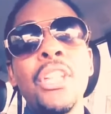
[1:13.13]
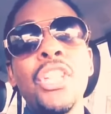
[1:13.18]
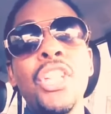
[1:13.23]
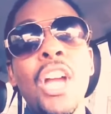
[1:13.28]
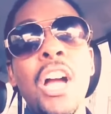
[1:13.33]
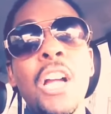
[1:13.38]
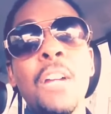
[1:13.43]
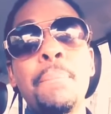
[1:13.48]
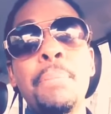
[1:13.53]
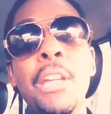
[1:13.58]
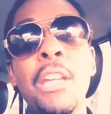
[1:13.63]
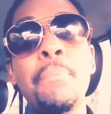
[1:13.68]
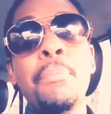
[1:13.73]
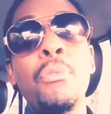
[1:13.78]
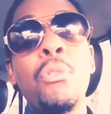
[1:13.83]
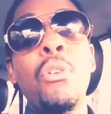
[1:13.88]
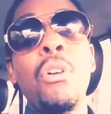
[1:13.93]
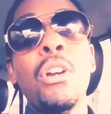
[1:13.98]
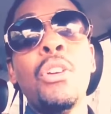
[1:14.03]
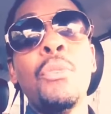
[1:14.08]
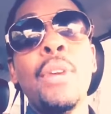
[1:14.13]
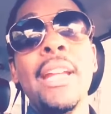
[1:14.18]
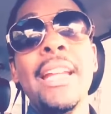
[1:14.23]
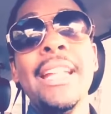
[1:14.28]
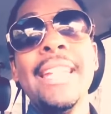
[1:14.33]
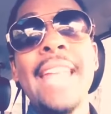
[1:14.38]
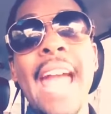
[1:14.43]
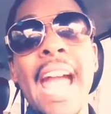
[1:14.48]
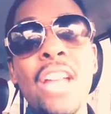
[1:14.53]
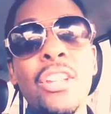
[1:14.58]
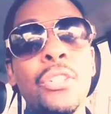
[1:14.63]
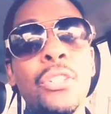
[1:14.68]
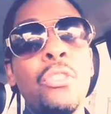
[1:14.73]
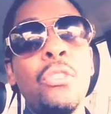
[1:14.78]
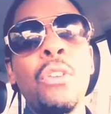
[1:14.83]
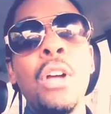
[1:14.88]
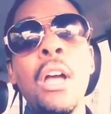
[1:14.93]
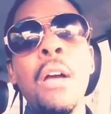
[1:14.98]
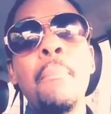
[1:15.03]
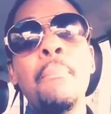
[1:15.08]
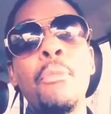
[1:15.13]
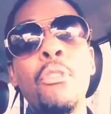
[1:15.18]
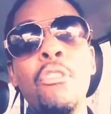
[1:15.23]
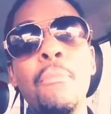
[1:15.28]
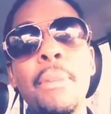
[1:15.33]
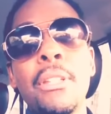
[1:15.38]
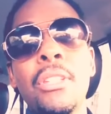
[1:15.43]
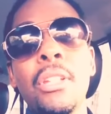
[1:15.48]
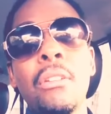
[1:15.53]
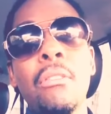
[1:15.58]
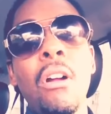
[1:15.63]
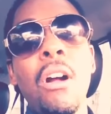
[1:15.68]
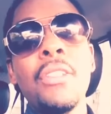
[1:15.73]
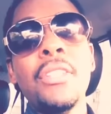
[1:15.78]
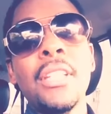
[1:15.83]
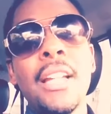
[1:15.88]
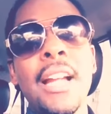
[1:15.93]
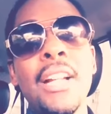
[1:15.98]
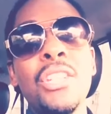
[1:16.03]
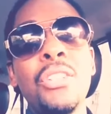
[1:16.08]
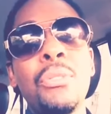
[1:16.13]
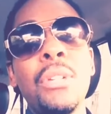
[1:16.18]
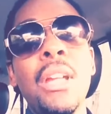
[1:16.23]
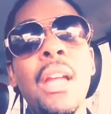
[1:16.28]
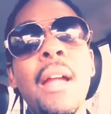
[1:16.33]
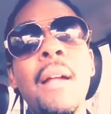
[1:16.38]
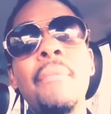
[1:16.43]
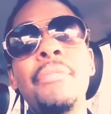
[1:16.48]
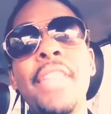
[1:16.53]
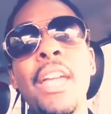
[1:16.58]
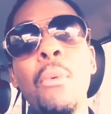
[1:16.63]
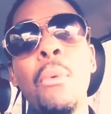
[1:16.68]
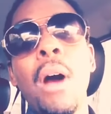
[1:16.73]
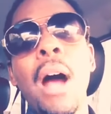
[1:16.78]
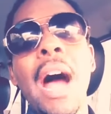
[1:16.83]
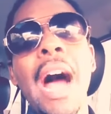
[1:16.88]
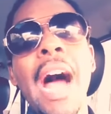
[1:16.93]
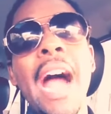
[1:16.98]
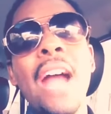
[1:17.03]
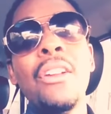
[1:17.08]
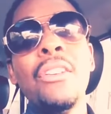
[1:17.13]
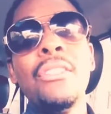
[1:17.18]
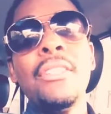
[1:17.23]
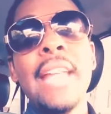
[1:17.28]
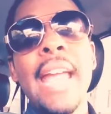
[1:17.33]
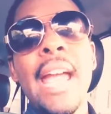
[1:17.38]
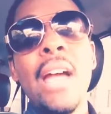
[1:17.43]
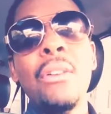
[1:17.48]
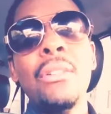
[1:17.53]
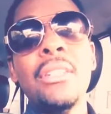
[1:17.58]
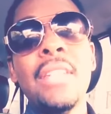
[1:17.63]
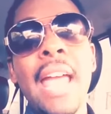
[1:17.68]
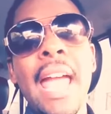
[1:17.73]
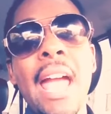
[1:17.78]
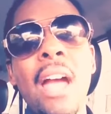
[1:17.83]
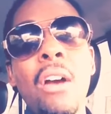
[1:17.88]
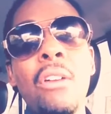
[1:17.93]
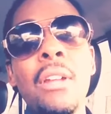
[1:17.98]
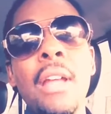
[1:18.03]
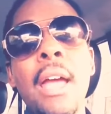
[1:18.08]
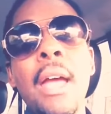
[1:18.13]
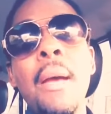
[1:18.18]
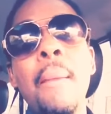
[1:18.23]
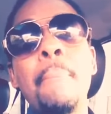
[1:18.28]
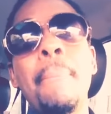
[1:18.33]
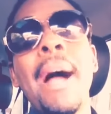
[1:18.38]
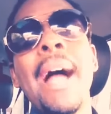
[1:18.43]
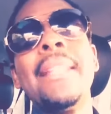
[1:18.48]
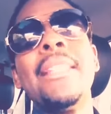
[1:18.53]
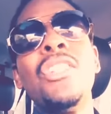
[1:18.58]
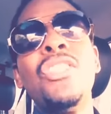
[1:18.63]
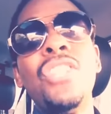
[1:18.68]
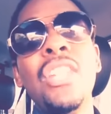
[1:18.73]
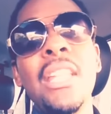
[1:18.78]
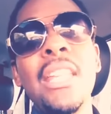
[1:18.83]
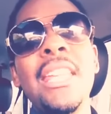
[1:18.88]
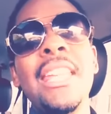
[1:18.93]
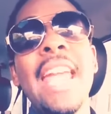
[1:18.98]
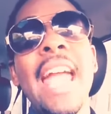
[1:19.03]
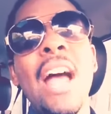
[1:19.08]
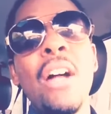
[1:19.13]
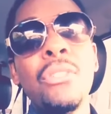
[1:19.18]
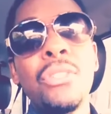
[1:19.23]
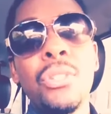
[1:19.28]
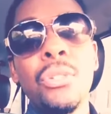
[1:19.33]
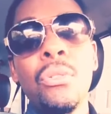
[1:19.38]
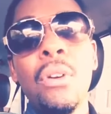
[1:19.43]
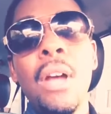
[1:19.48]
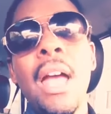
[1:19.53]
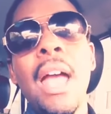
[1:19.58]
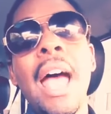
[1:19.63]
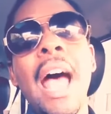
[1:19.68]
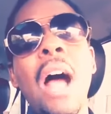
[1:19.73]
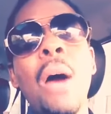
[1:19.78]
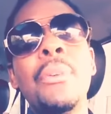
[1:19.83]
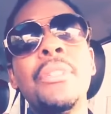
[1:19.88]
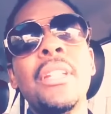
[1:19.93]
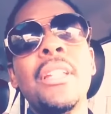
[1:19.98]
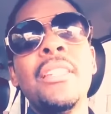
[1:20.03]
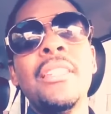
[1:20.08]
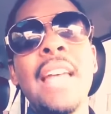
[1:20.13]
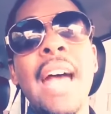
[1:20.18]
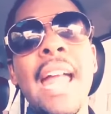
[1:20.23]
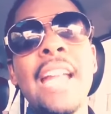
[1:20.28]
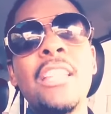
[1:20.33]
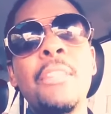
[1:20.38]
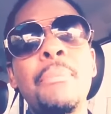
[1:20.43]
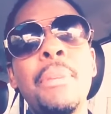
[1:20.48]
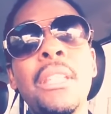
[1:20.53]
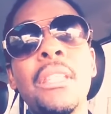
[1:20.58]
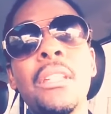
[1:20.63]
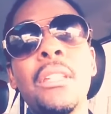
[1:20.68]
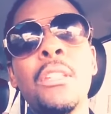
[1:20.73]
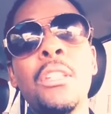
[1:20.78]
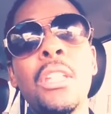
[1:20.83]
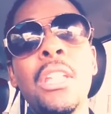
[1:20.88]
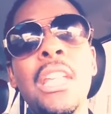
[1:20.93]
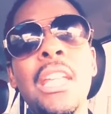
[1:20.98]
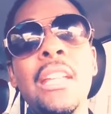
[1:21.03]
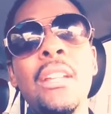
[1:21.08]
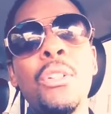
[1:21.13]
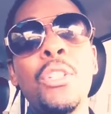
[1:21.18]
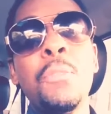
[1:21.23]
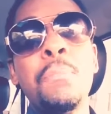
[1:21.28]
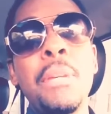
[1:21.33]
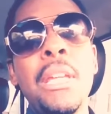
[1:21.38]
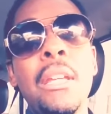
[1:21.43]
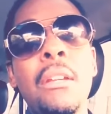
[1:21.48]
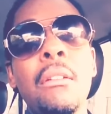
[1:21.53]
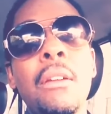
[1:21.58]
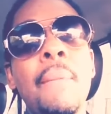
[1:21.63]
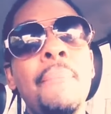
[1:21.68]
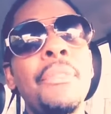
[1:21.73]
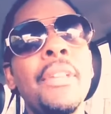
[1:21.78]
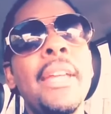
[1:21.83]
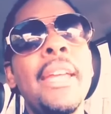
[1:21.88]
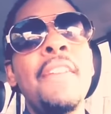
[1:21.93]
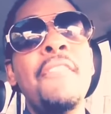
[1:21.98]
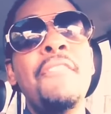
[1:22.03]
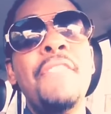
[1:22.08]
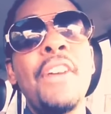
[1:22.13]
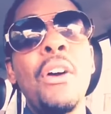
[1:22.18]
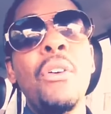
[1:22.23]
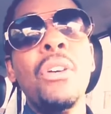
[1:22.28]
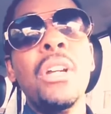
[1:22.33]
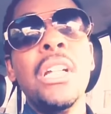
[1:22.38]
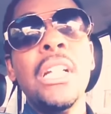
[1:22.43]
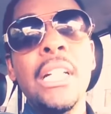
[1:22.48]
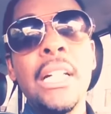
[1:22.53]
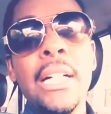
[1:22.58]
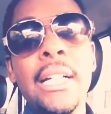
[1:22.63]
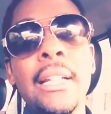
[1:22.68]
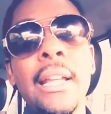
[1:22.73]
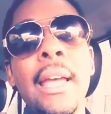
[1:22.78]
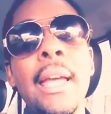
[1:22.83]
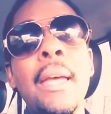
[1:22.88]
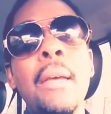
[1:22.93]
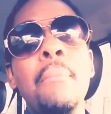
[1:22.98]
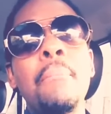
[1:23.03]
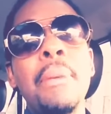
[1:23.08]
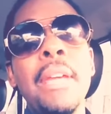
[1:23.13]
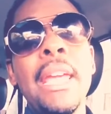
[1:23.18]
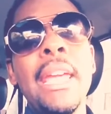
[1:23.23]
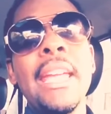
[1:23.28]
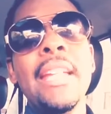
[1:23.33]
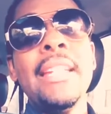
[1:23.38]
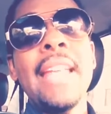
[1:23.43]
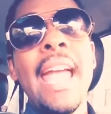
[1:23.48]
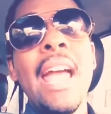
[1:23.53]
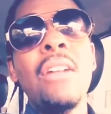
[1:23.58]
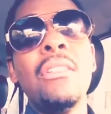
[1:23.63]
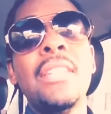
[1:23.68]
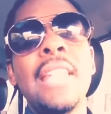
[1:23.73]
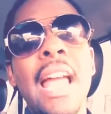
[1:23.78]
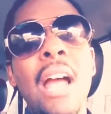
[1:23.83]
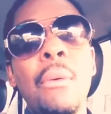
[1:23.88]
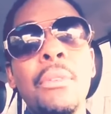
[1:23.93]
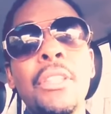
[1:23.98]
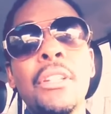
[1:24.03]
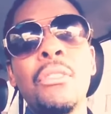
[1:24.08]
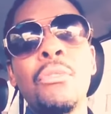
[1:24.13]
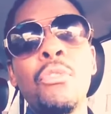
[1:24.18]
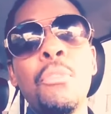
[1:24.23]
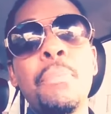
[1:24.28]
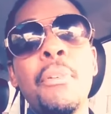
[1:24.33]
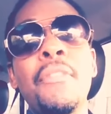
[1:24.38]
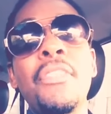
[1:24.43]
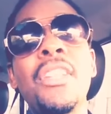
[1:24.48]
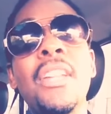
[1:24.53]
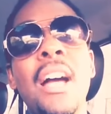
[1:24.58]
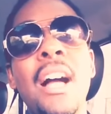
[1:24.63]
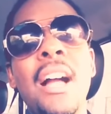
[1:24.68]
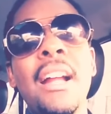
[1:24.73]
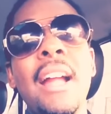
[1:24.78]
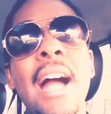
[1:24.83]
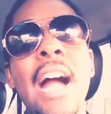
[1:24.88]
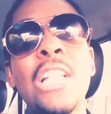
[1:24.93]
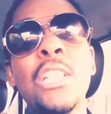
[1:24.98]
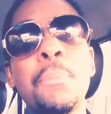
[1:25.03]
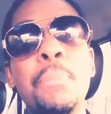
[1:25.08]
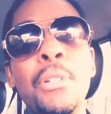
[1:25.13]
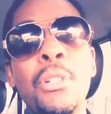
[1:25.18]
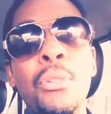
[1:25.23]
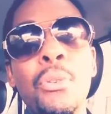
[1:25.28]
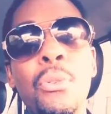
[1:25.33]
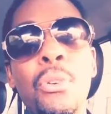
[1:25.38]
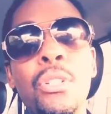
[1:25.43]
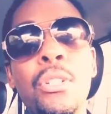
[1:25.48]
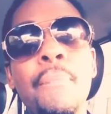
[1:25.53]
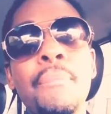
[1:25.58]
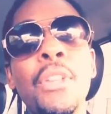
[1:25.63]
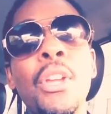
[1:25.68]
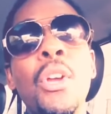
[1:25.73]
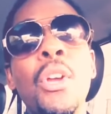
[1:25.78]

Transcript: young people who are creating national movements across the country. They were honored downtown by the city council. I was excited to be the keynote speaker. It felt good being downtown with a group of young entrepreneurs